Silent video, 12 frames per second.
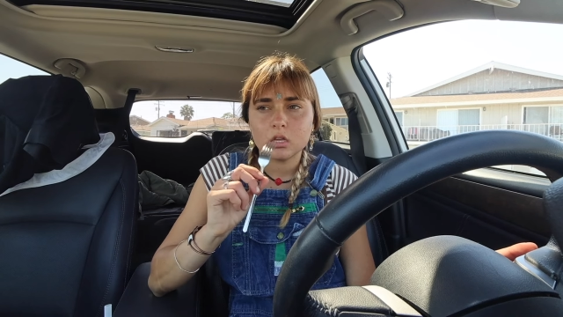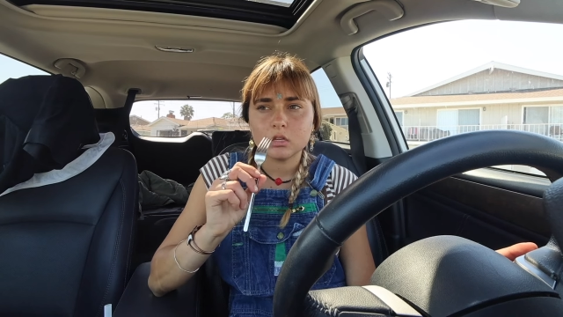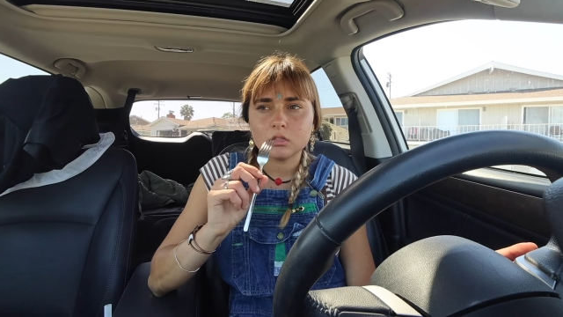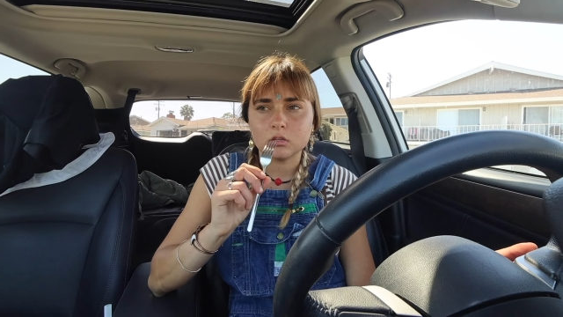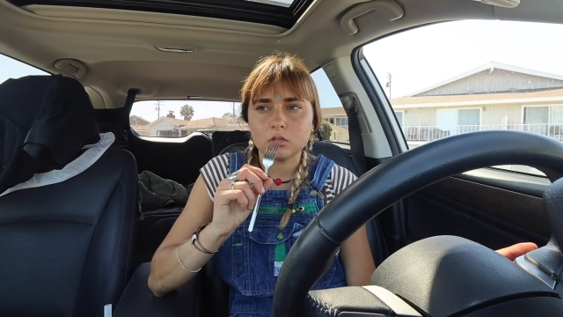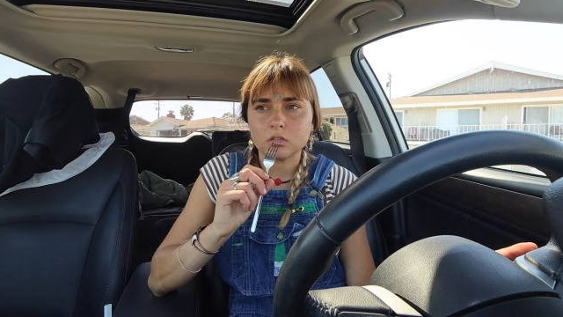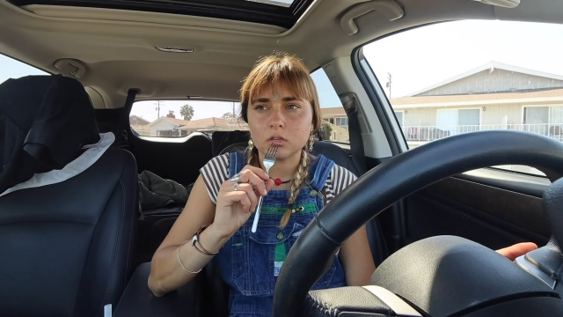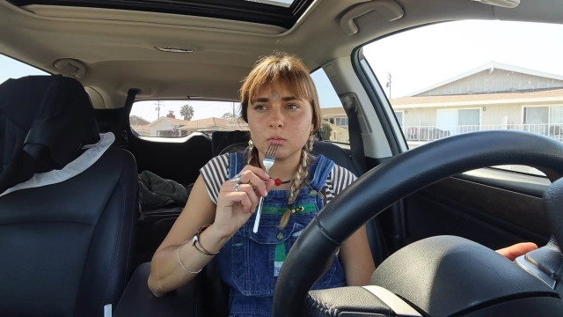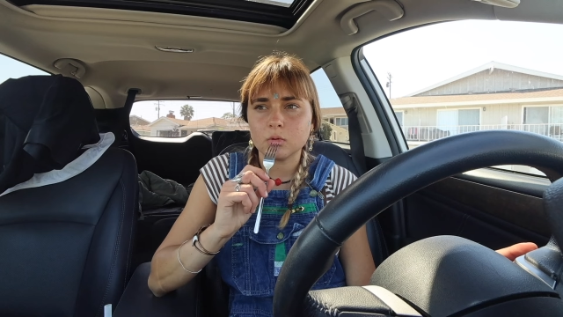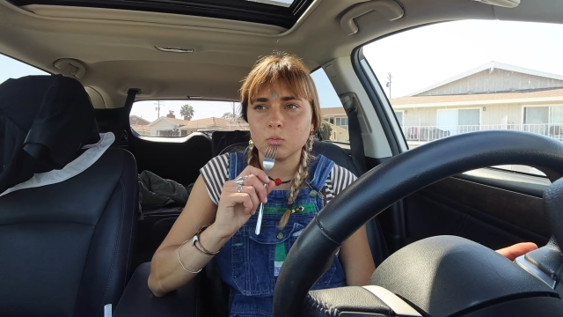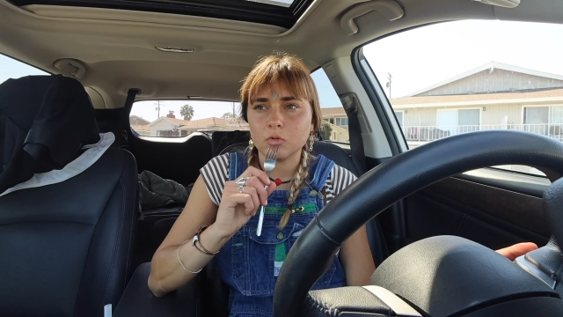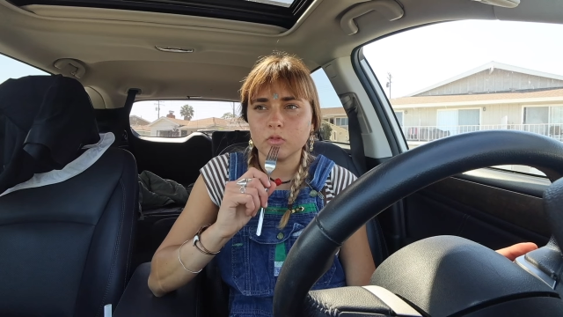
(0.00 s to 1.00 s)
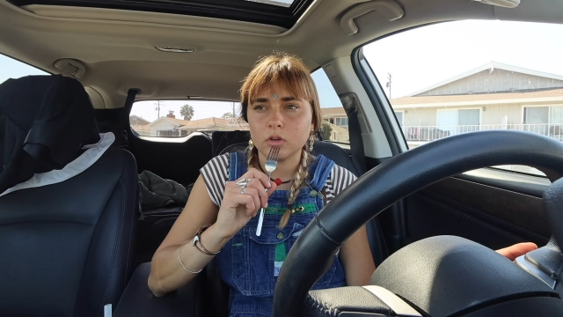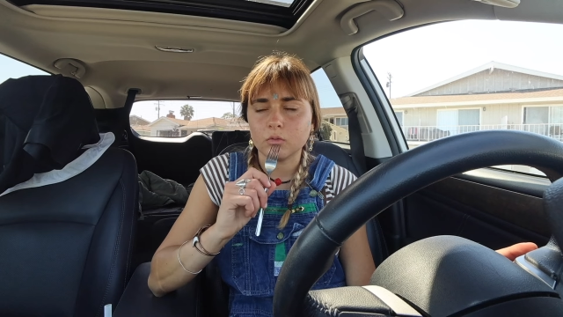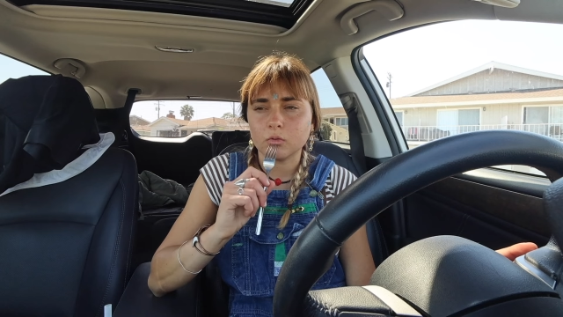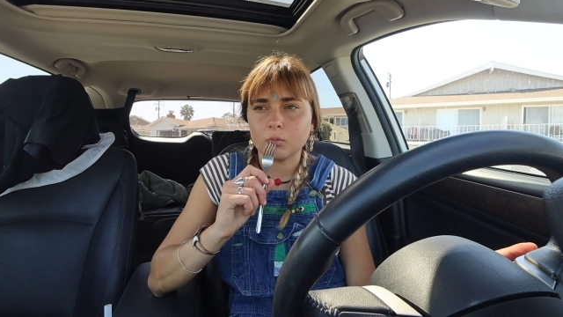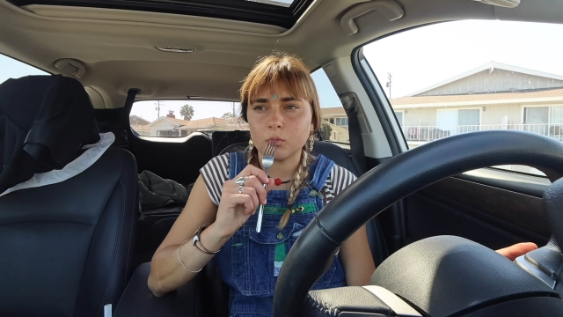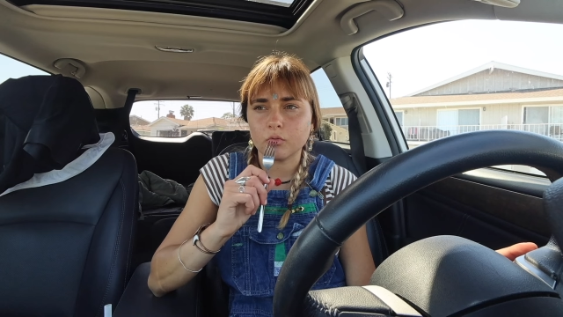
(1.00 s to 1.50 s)
So he's gonna be moving in
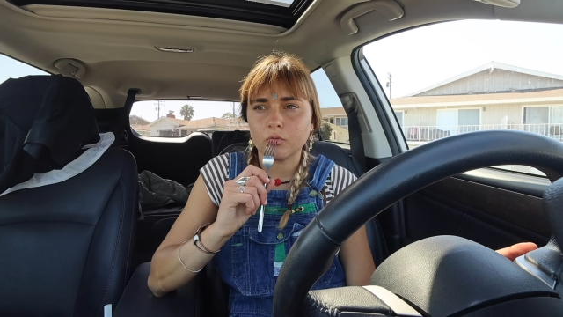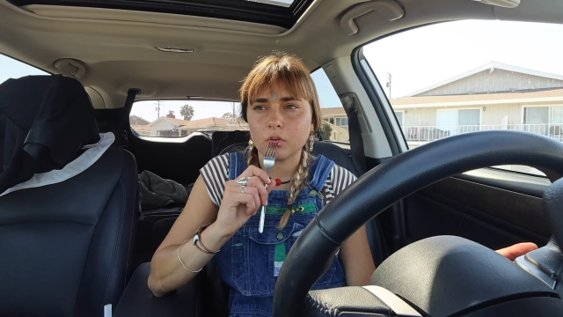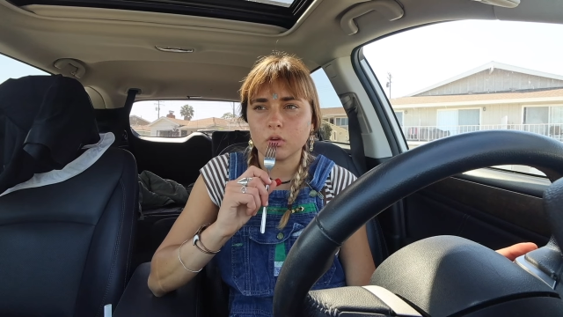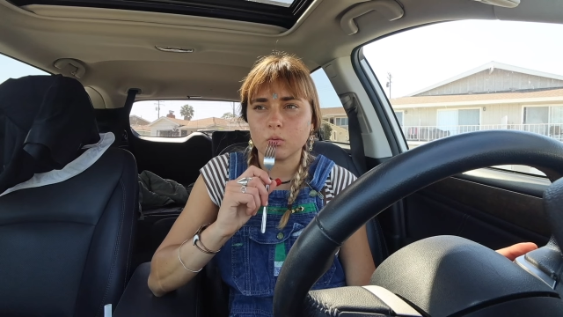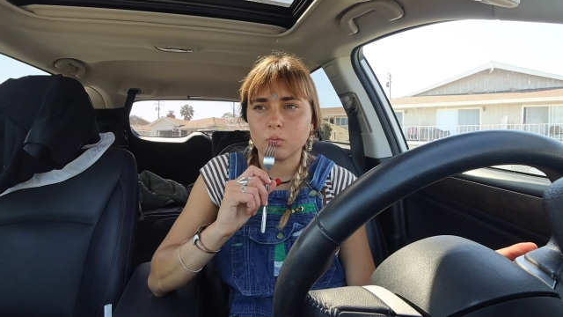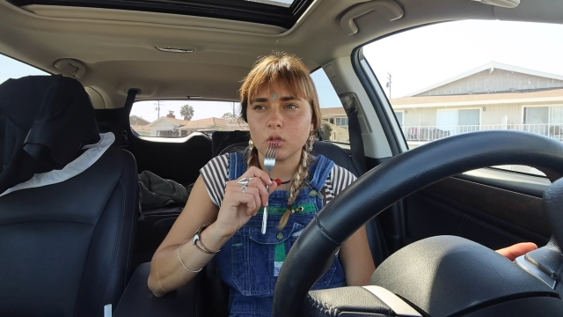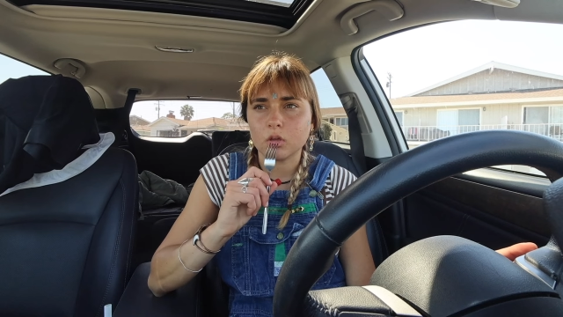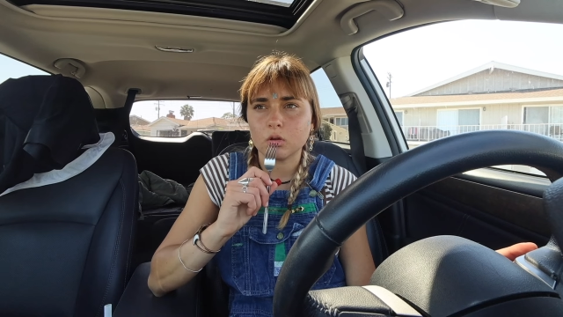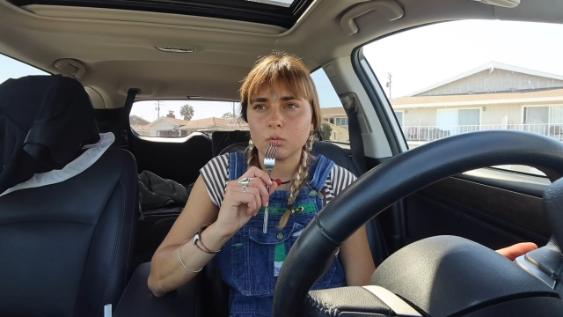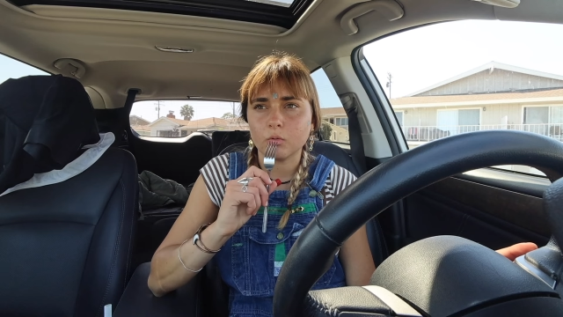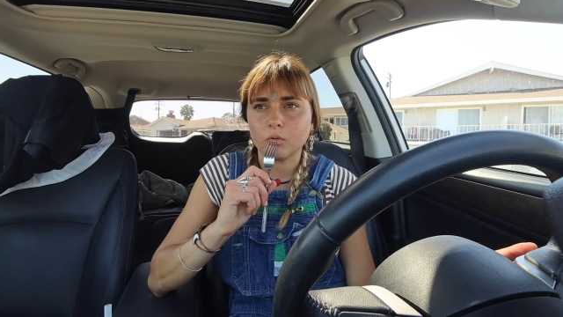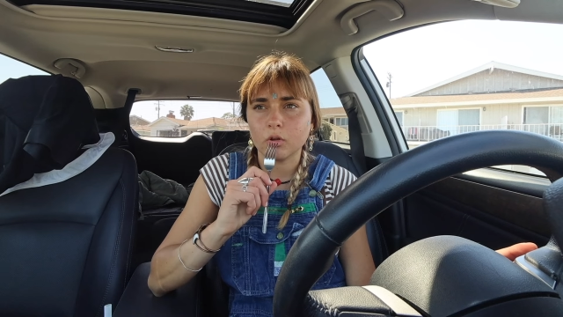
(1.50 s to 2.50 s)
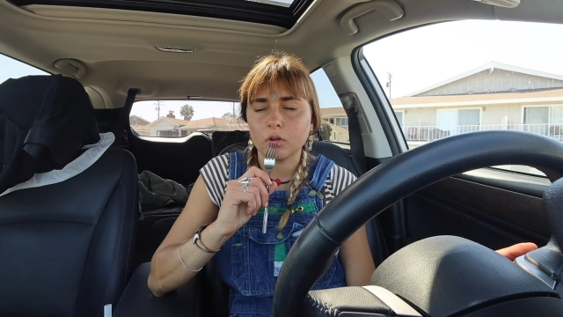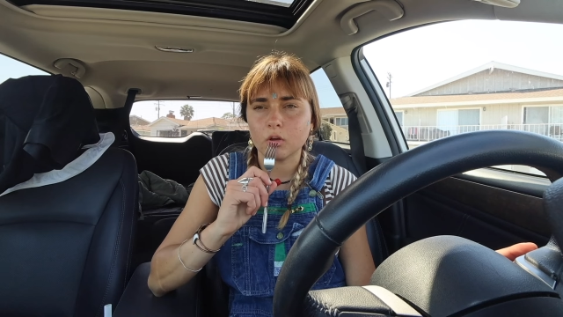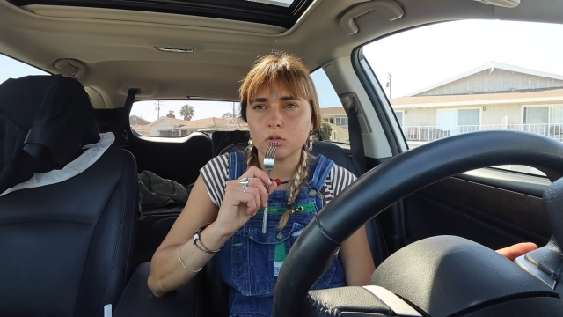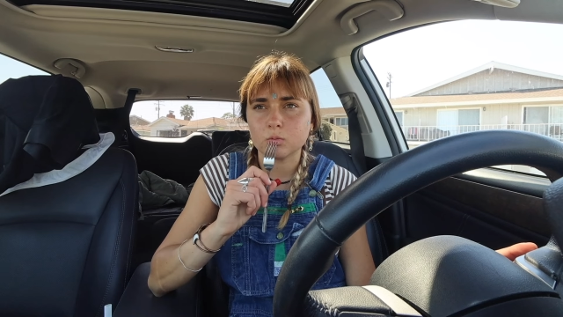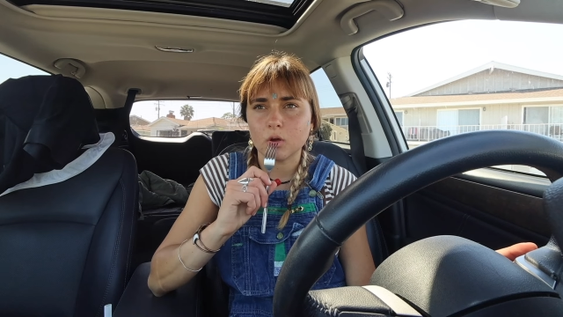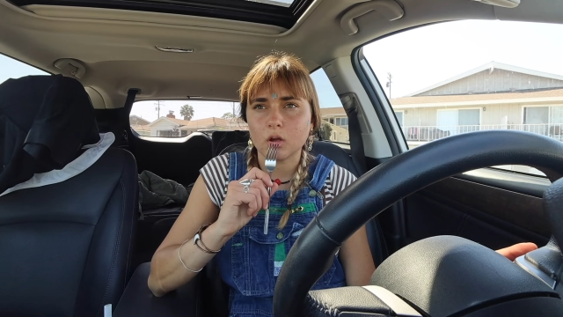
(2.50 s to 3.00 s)
with me for like a week before he
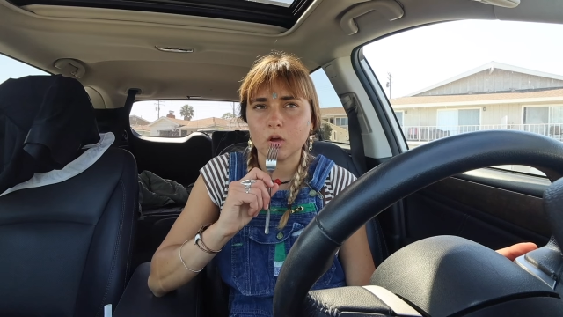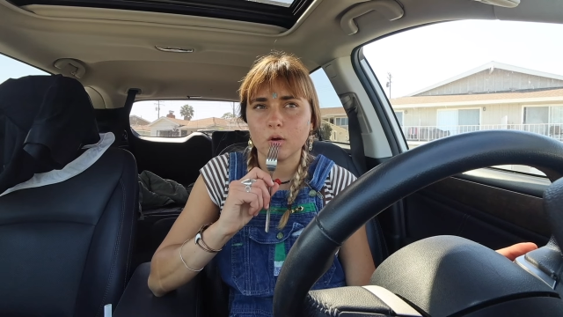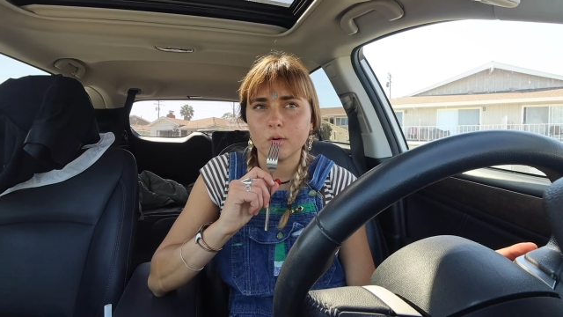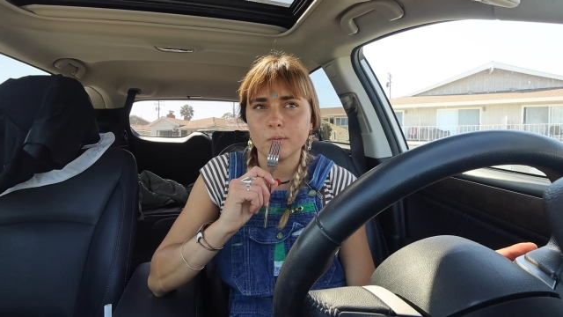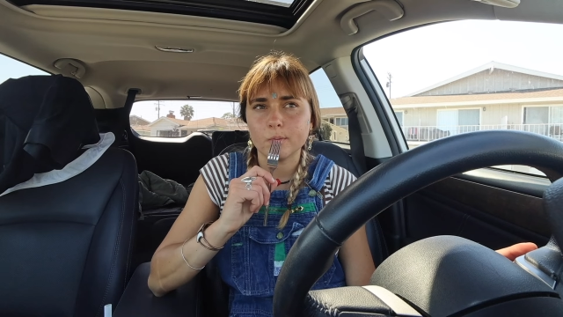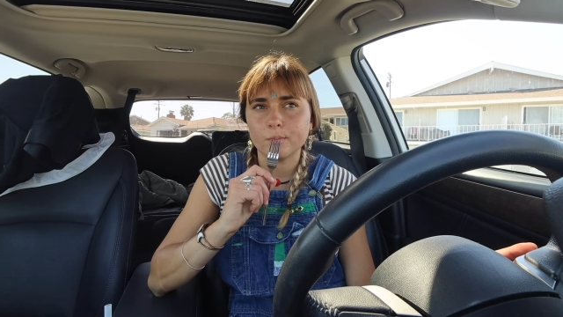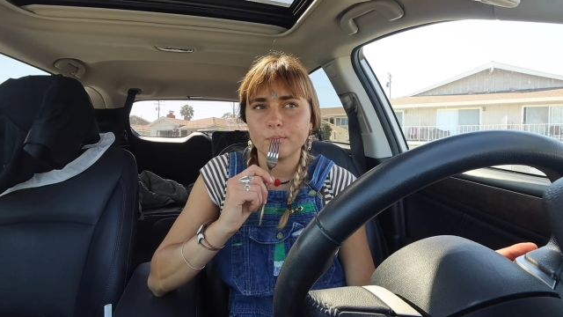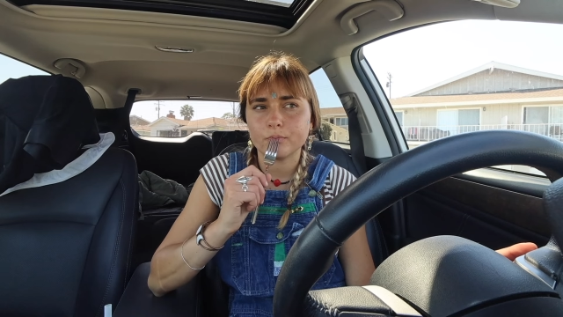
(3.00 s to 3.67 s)
goes back home.